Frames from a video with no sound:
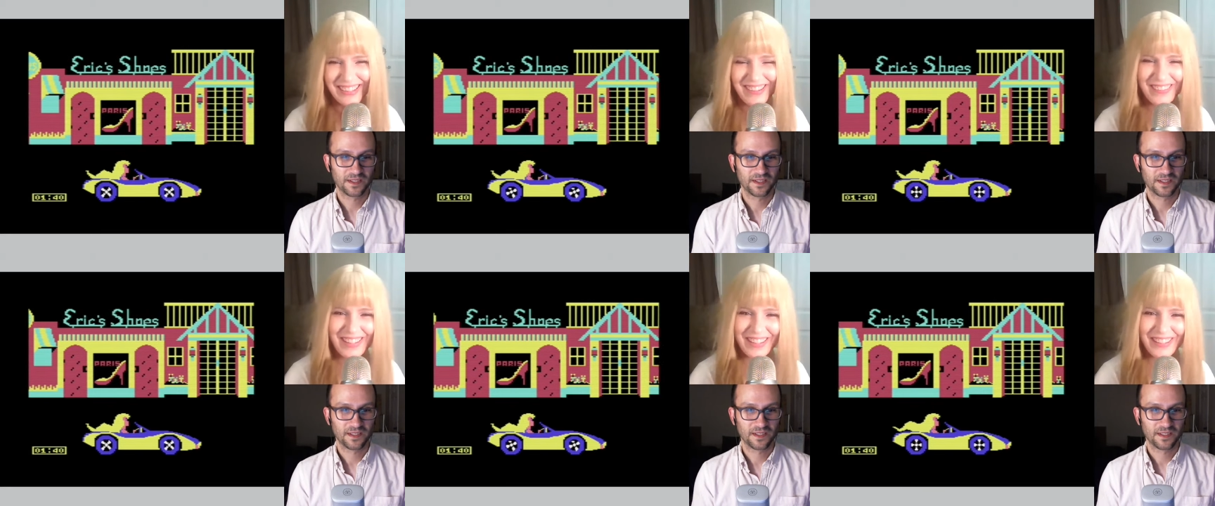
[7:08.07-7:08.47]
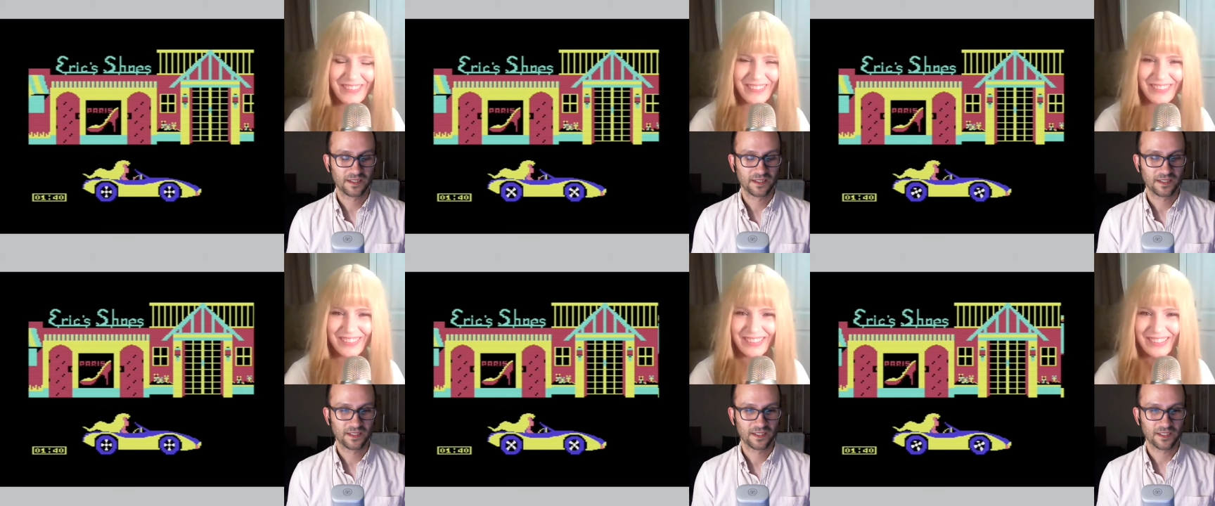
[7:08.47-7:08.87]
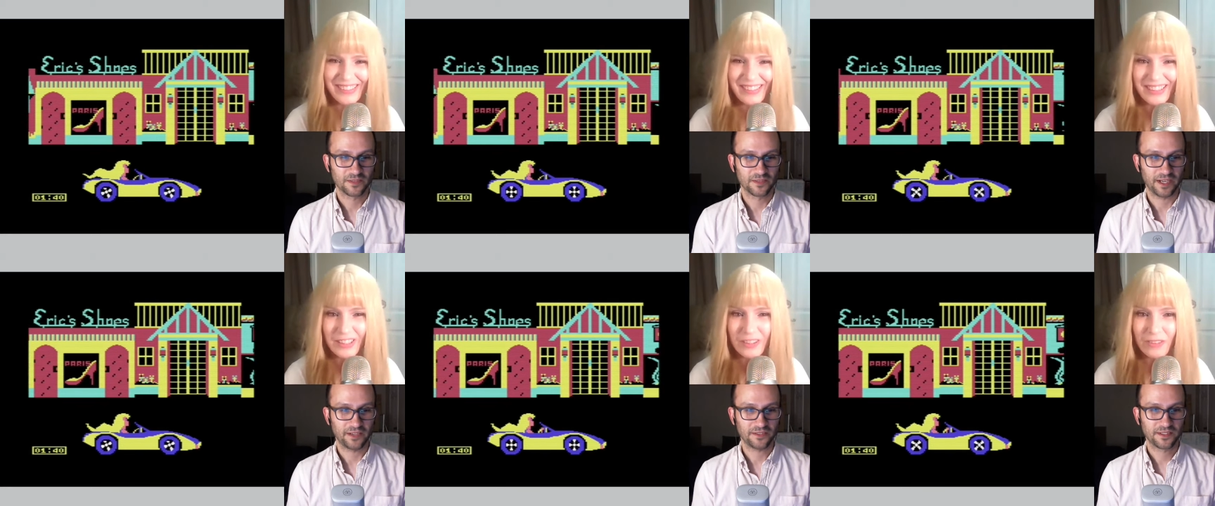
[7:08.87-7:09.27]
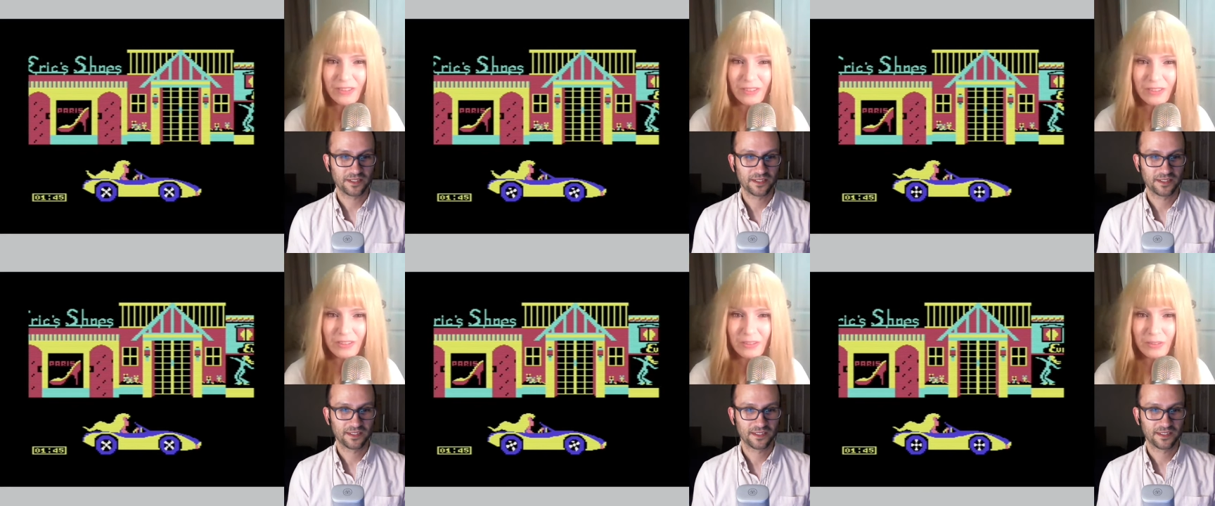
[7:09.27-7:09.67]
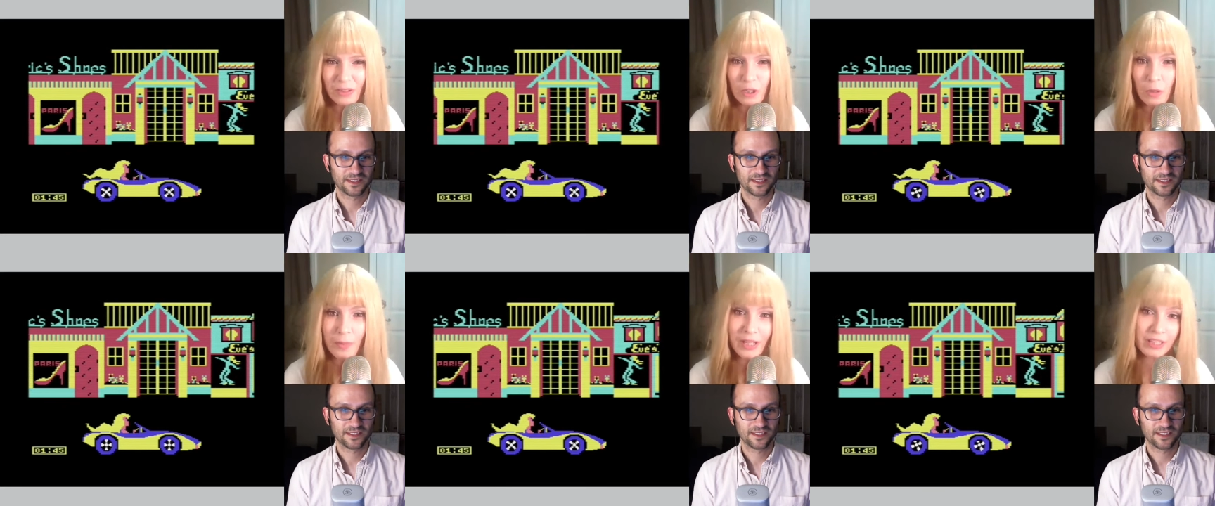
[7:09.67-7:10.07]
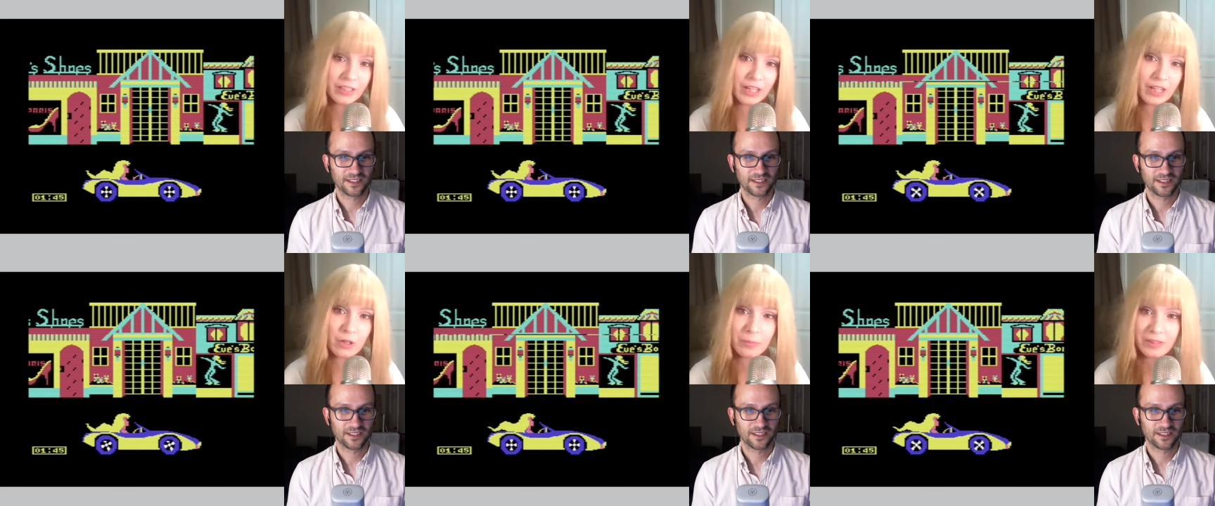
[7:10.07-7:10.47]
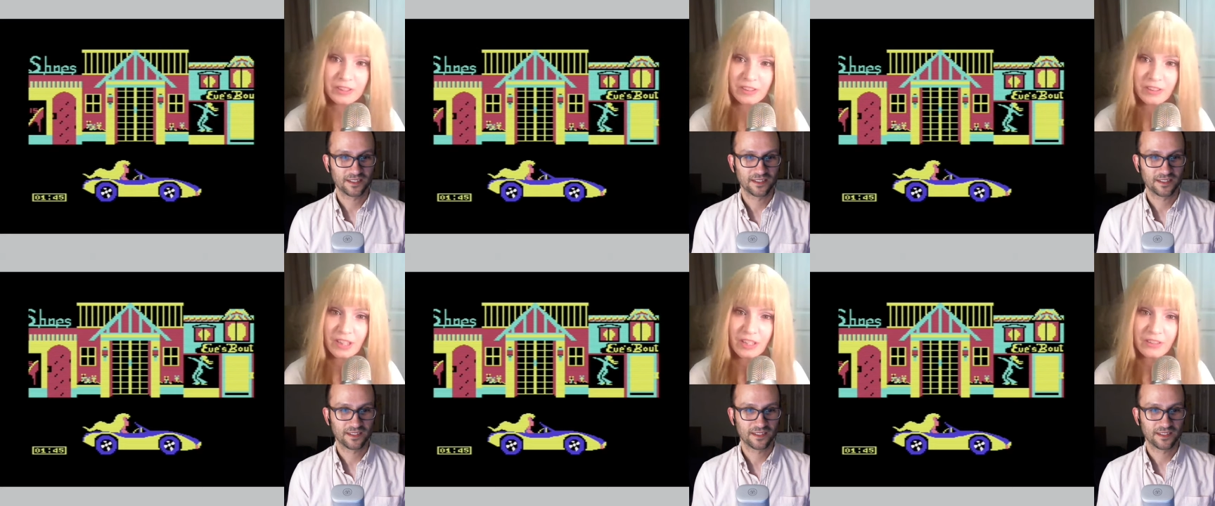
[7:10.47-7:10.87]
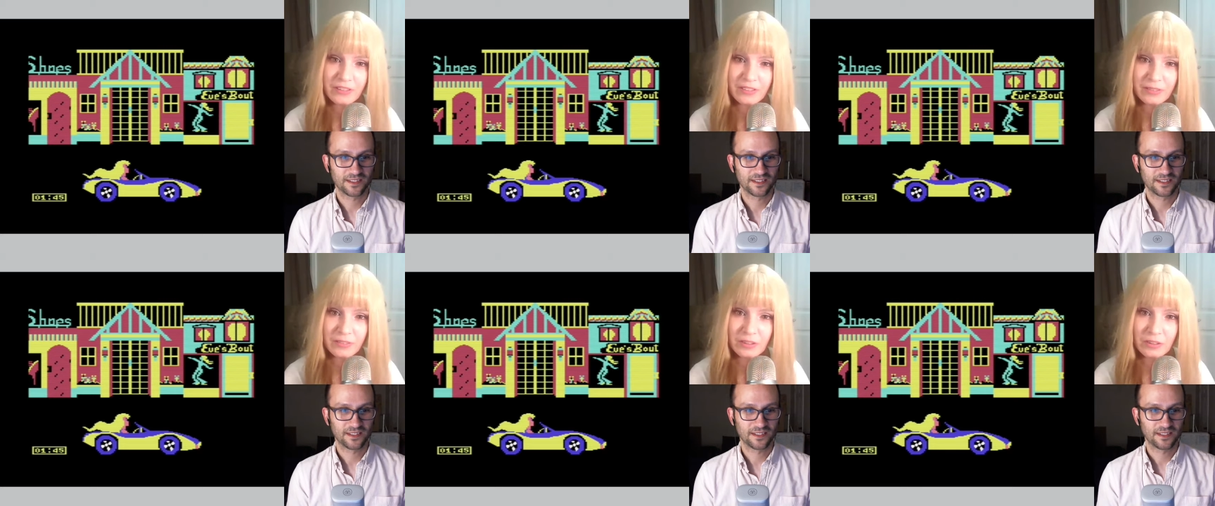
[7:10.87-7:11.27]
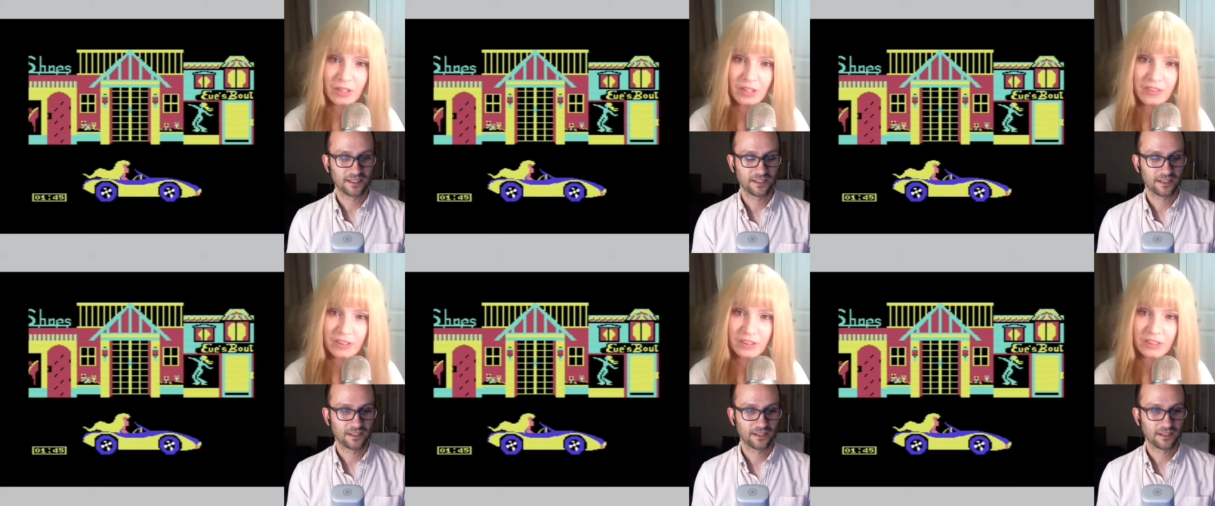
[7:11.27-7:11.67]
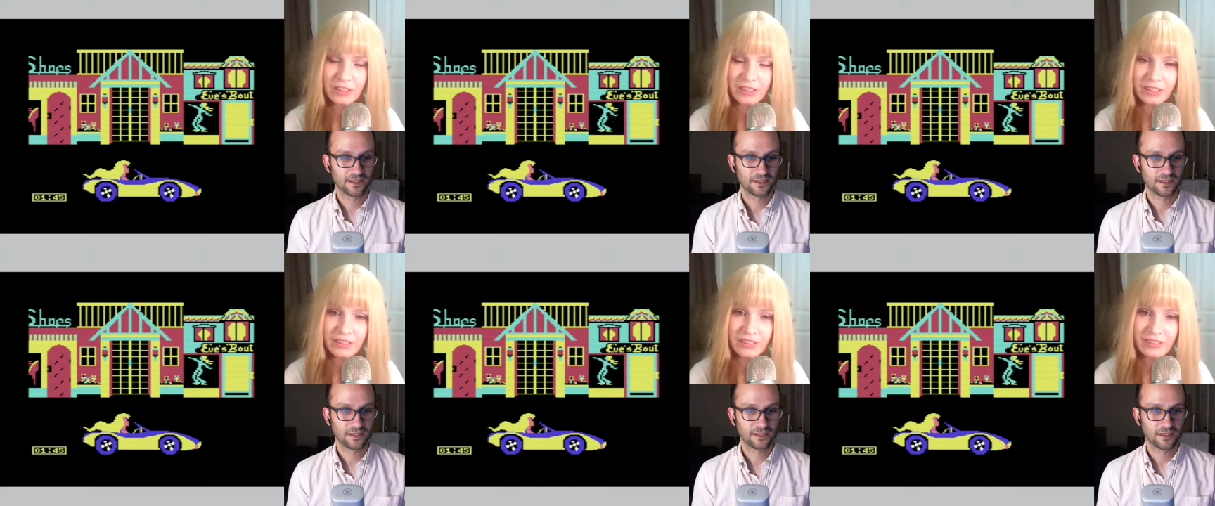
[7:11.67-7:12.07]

Speaker 1: okay, cool. Go to my house? go back. Yeah, go back to your house. You got there early.